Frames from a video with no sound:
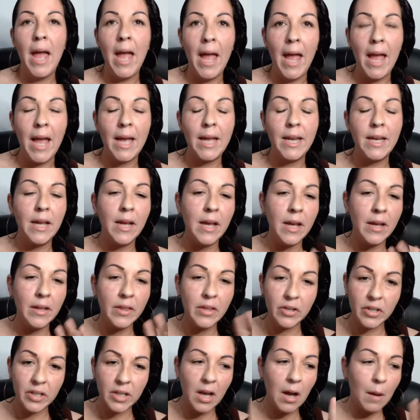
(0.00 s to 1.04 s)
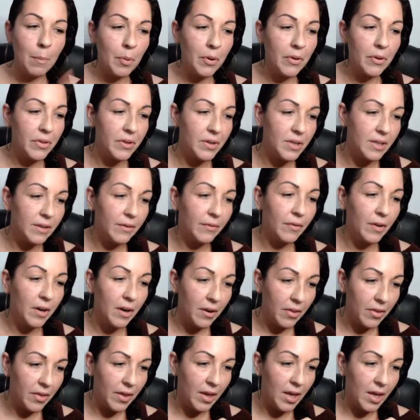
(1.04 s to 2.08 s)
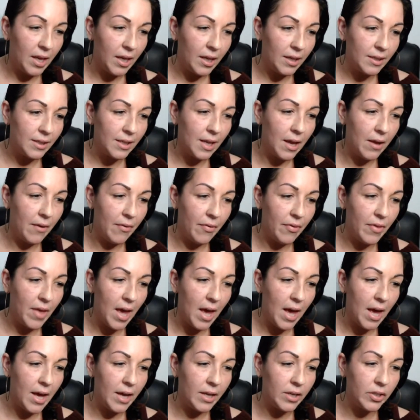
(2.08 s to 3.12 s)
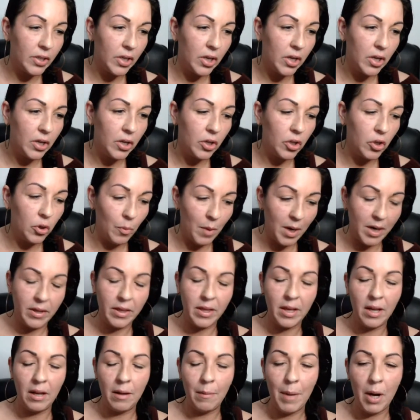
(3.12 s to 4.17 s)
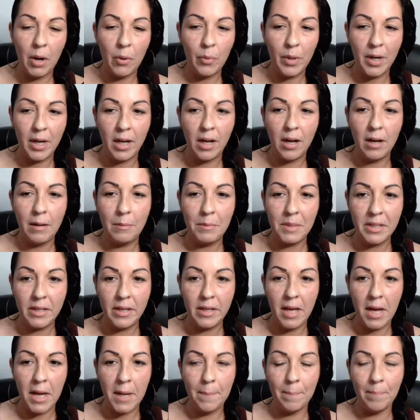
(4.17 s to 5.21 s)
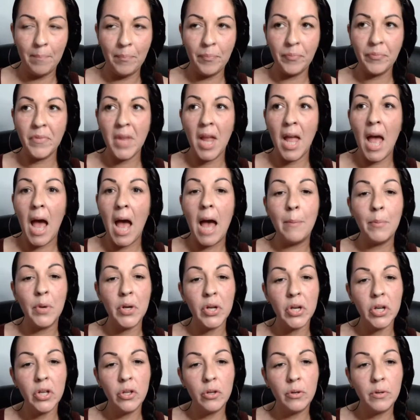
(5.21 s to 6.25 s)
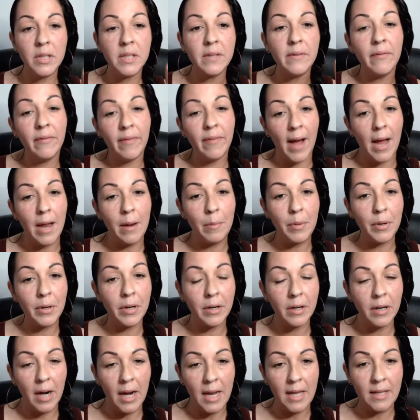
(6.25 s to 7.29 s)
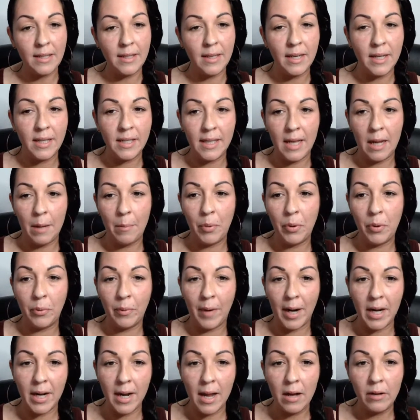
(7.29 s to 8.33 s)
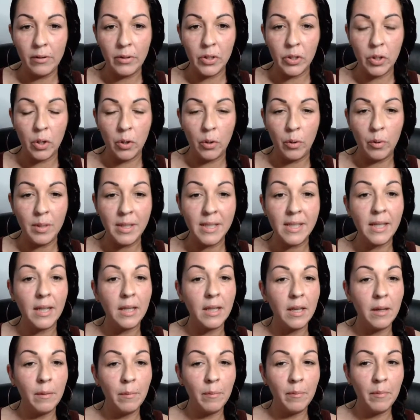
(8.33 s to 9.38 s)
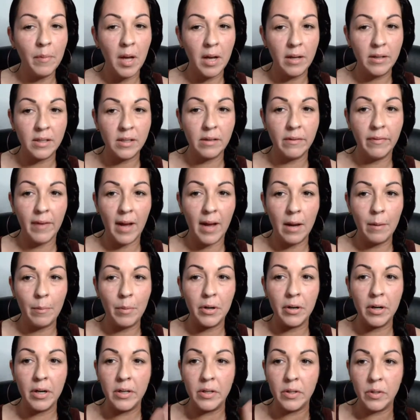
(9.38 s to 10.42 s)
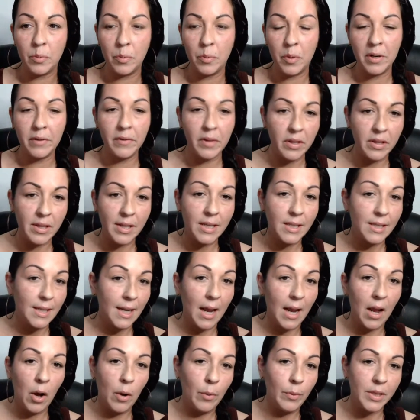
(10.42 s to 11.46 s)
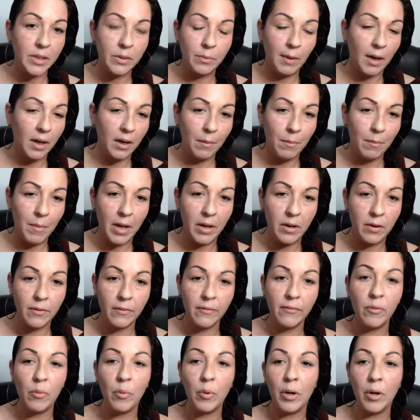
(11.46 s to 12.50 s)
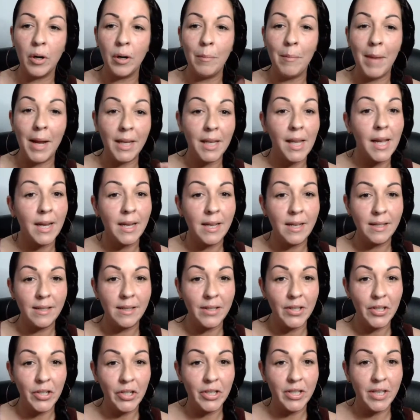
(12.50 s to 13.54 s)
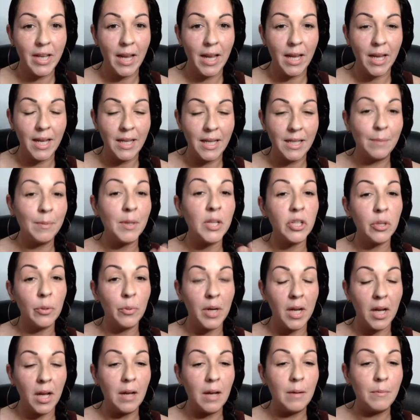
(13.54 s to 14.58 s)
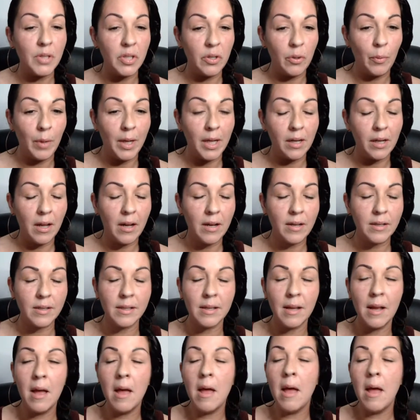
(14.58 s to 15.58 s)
And there's a couple different things that you want to think about when it comes to that. I'm going to use fiber as an example right now. So psyllium husk fiber is one of the things that I always recommend for my ladies to take, especially when it comes to weight loss.